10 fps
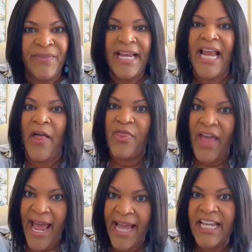Now
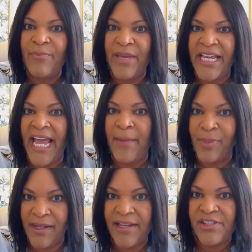that can be a
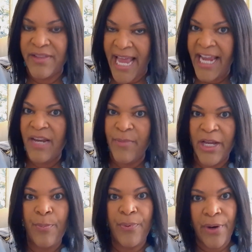plus. That can be a
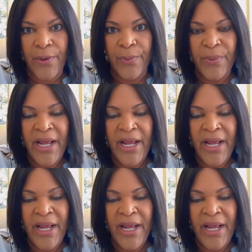pro.